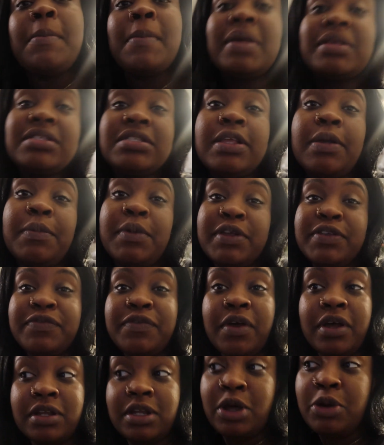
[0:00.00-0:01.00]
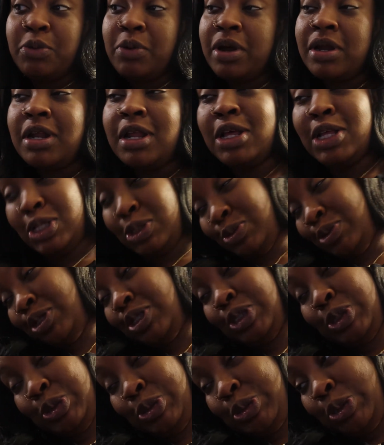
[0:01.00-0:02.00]
my stomach's fucked up right now, so
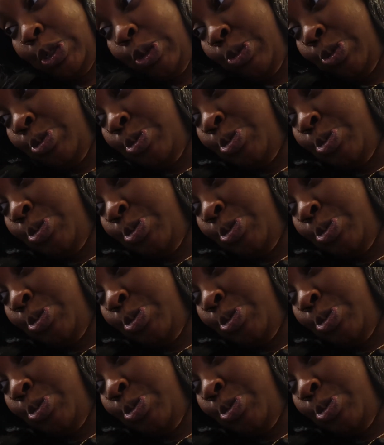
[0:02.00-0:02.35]
too. So,